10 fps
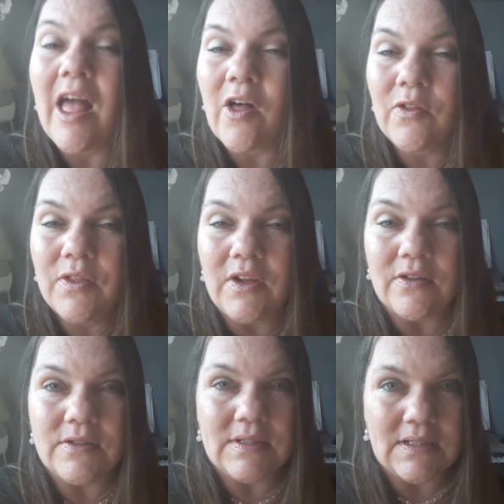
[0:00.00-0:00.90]

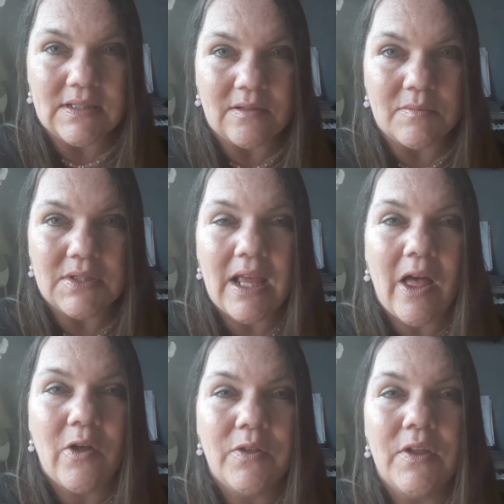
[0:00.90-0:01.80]
healthier systems,
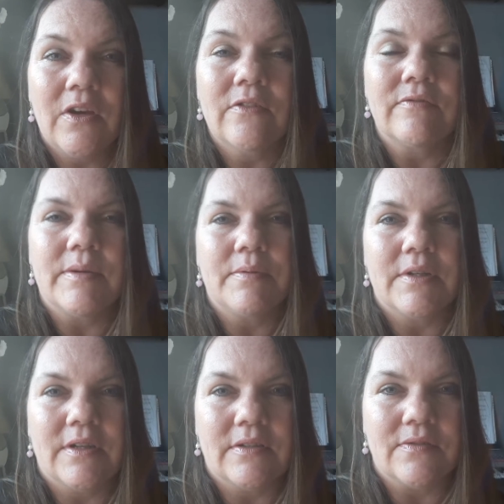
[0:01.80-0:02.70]
healthier
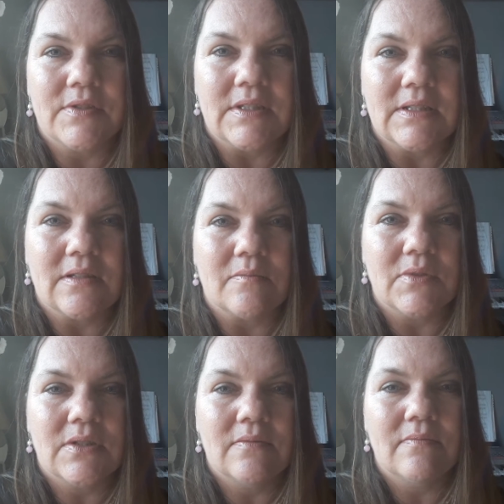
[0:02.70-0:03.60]
reproductive
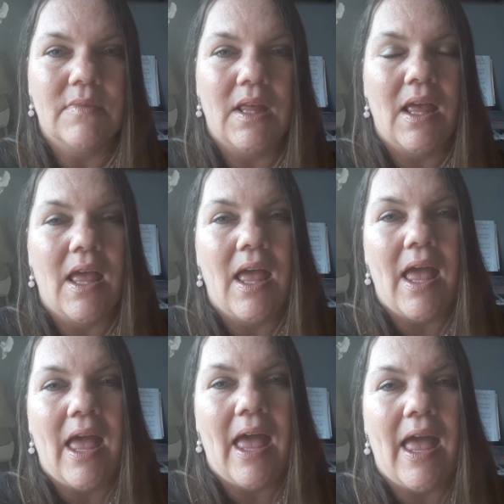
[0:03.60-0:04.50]
systems.
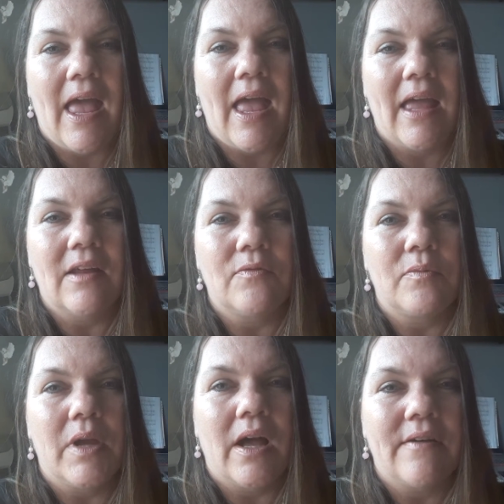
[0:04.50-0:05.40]
And if
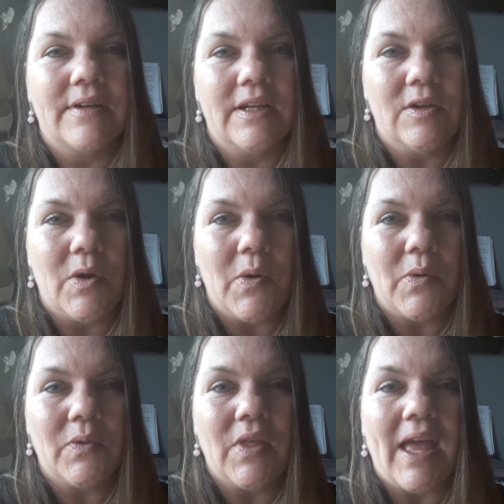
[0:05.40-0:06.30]
we already
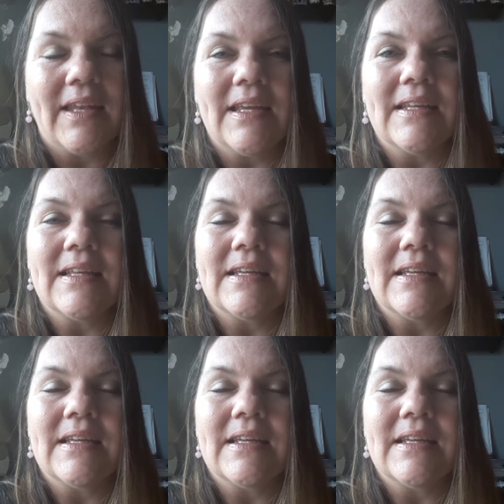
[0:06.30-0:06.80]
know that it